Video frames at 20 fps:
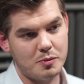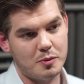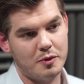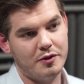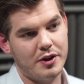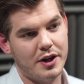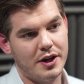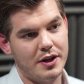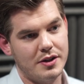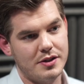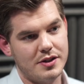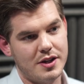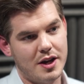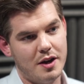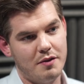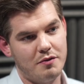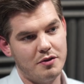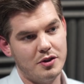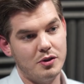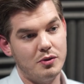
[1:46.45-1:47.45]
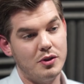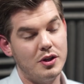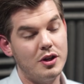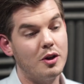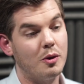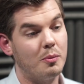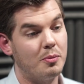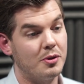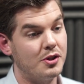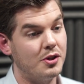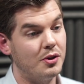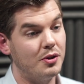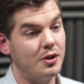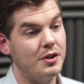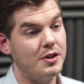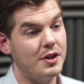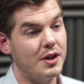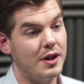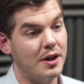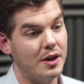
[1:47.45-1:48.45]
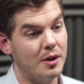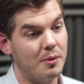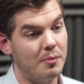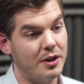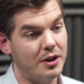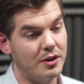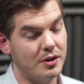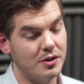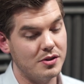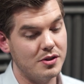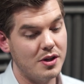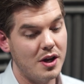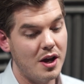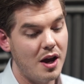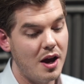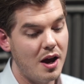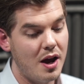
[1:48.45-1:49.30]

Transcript: providers have a unique opportunity here because